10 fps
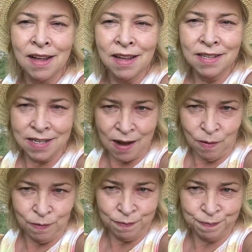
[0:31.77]
So,
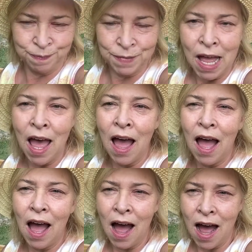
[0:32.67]

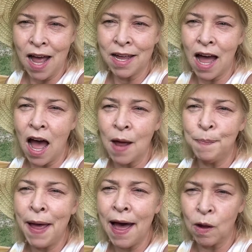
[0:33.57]
I got
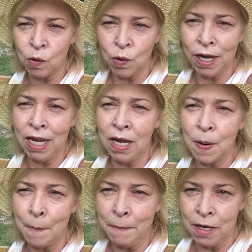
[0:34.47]
powdery
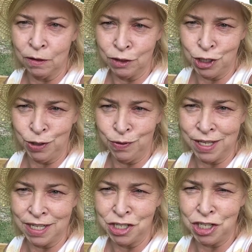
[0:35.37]
mildew
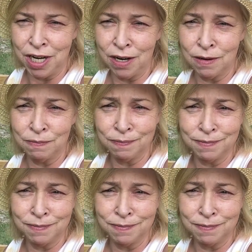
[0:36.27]
this year.